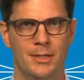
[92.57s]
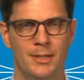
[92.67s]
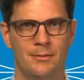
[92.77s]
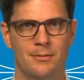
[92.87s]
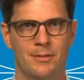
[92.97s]

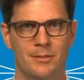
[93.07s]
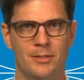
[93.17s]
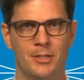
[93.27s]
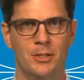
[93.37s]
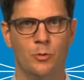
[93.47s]
is
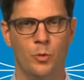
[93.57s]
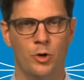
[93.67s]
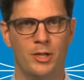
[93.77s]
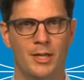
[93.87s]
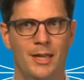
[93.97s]
still
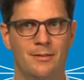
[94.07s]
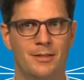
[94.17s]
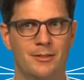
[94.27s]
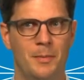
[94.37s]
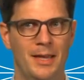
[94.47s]
working as
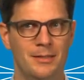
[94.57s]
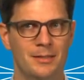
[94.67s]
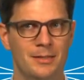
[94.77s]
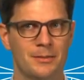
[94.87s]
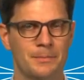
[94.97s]

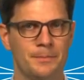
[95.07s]
expected.